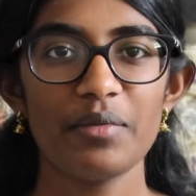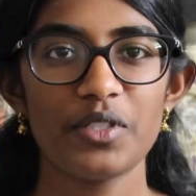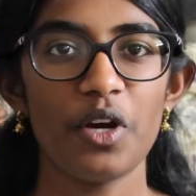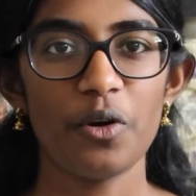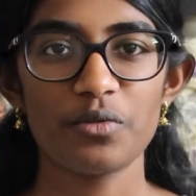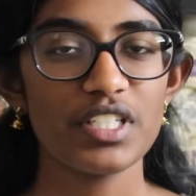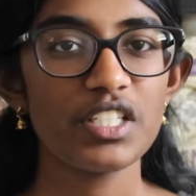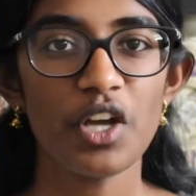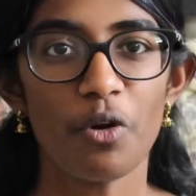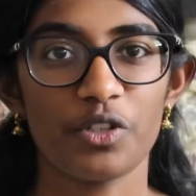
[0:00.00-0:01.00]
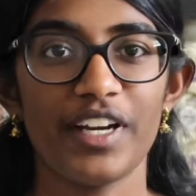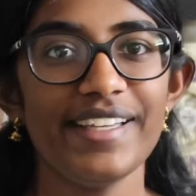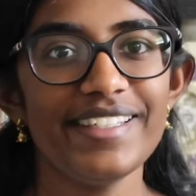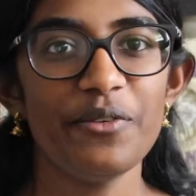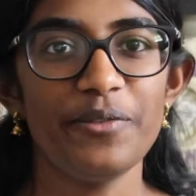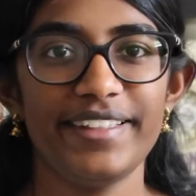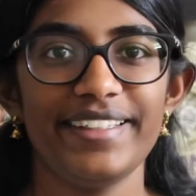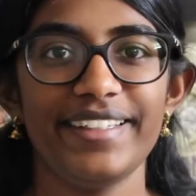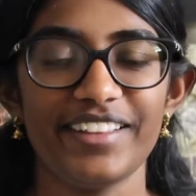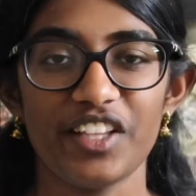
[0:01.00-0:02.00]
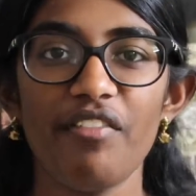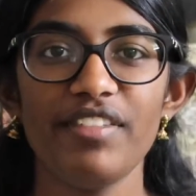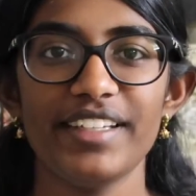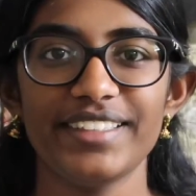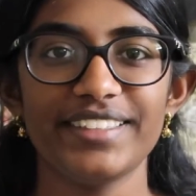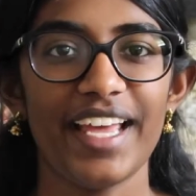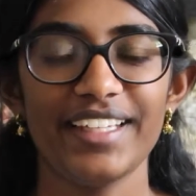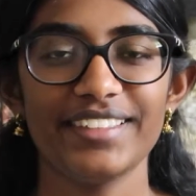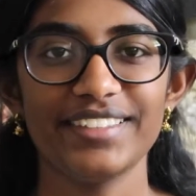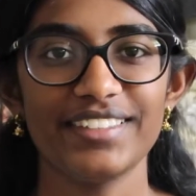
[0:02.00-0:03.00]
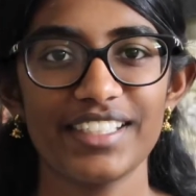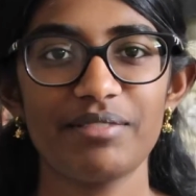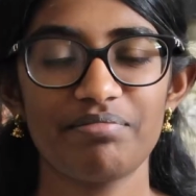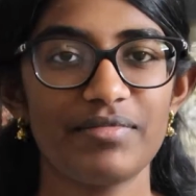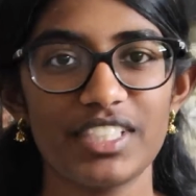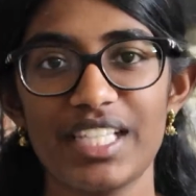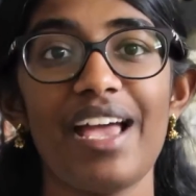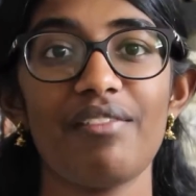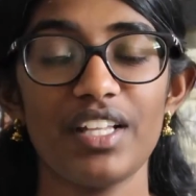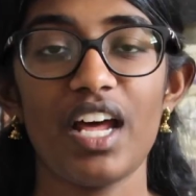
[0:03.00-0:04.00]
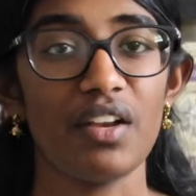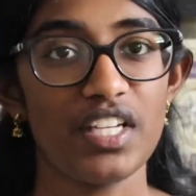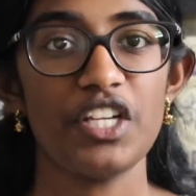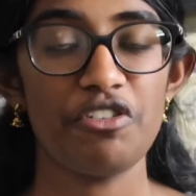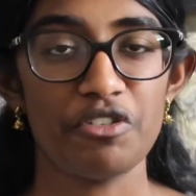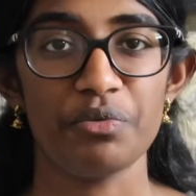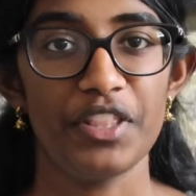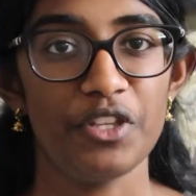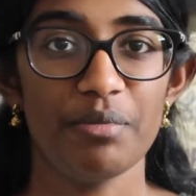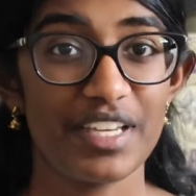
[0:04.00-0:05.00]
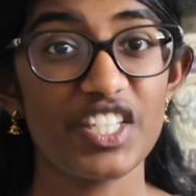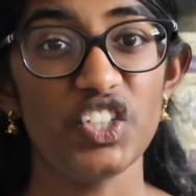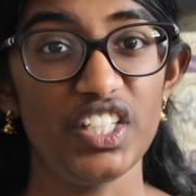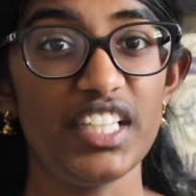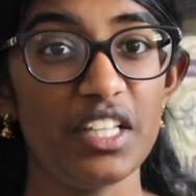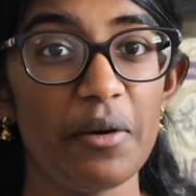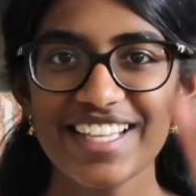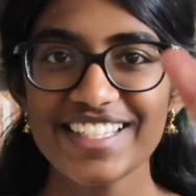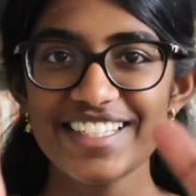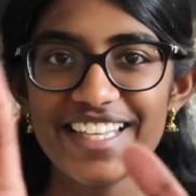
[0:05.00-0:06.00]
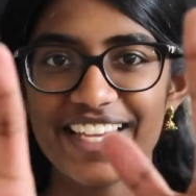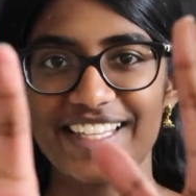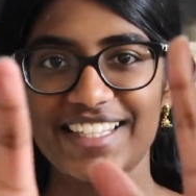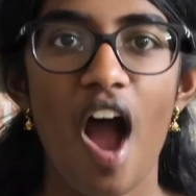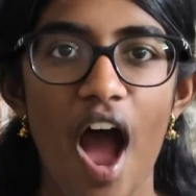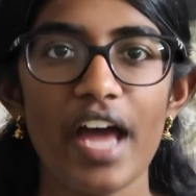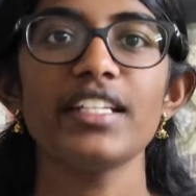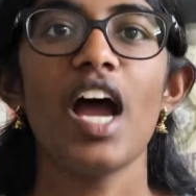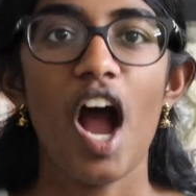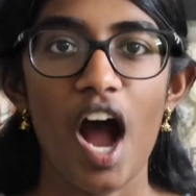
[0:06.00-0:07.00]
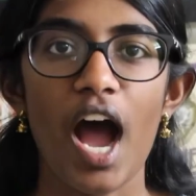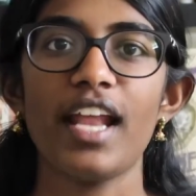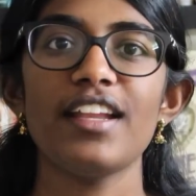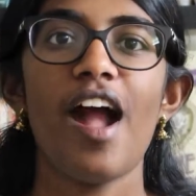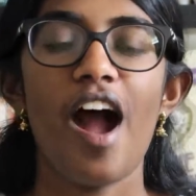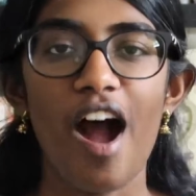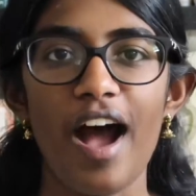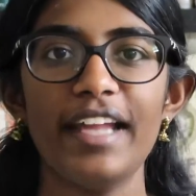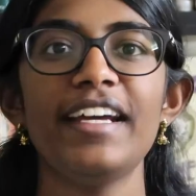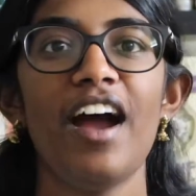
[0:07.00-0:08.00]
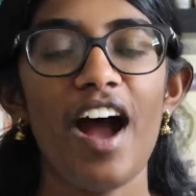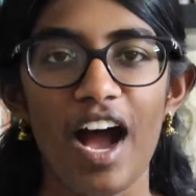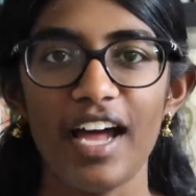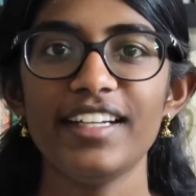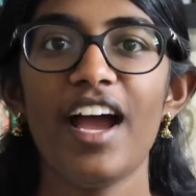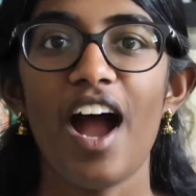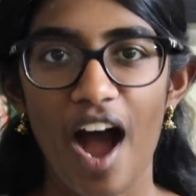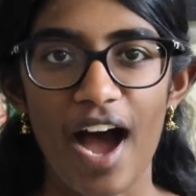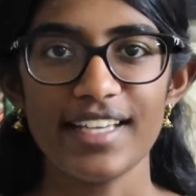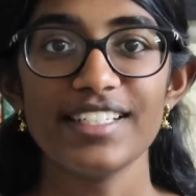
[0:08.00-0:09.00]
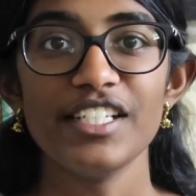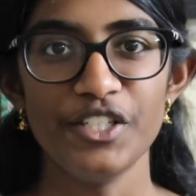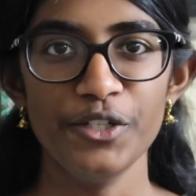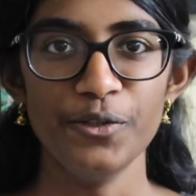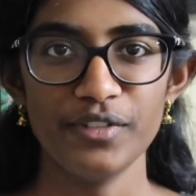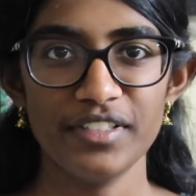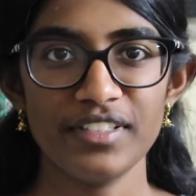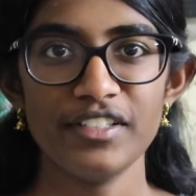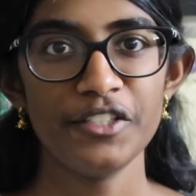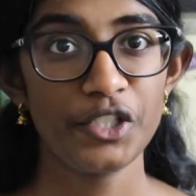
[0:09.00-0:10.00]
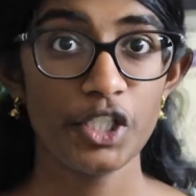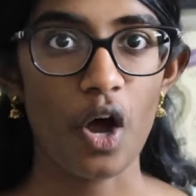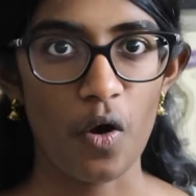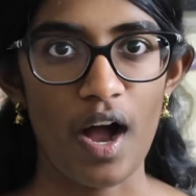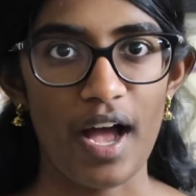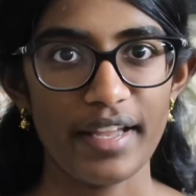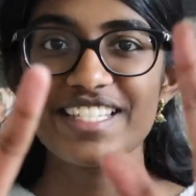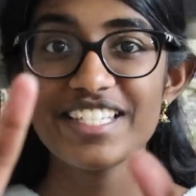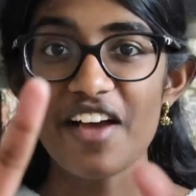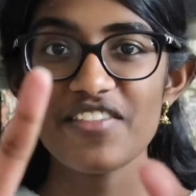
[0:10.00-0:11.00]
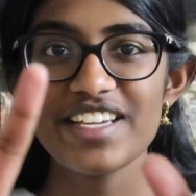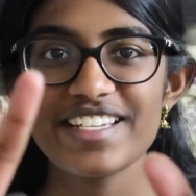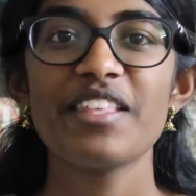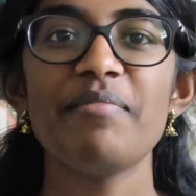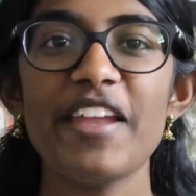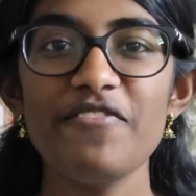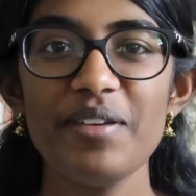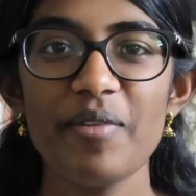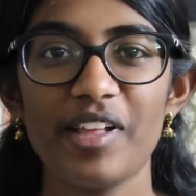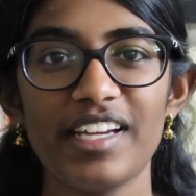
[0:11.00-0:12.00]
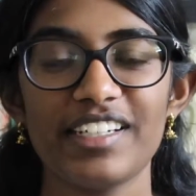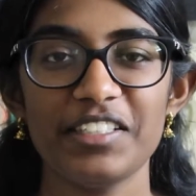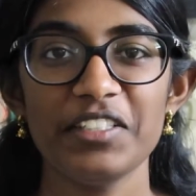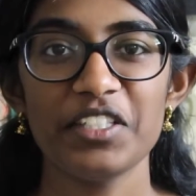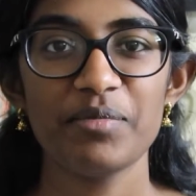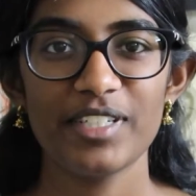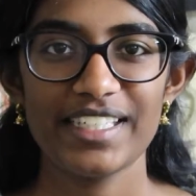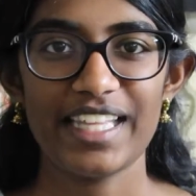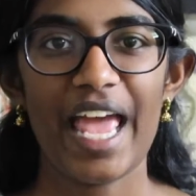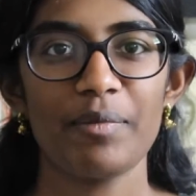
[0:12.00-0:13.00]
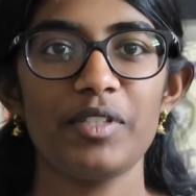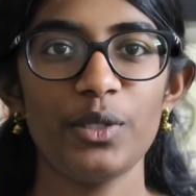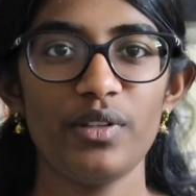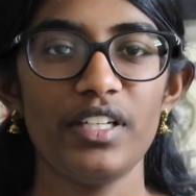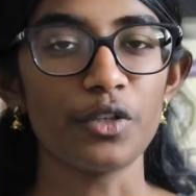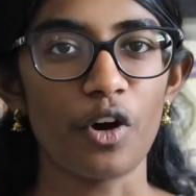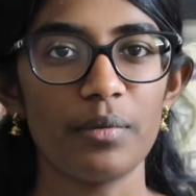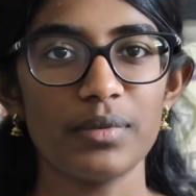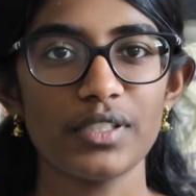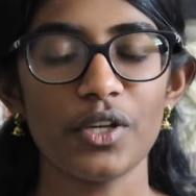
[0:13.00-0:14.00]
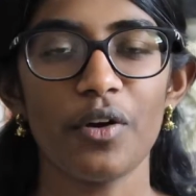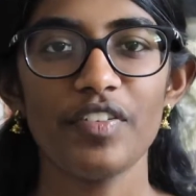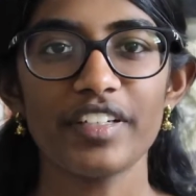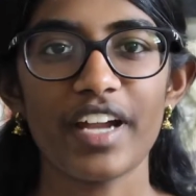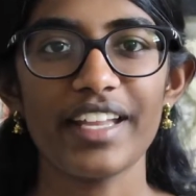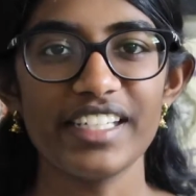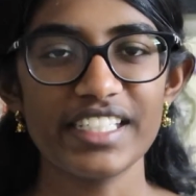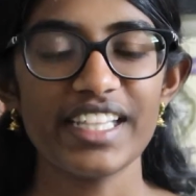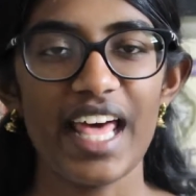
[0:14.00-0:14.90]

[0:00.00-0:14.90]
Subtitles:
So just go crazy with it and love it and just have a lot of tissues with you because you'll need them. 6. Hot, hot, hot, hot, hot dude. So hot. 7. The main female character in this book is absolutely adorable. So if you're not into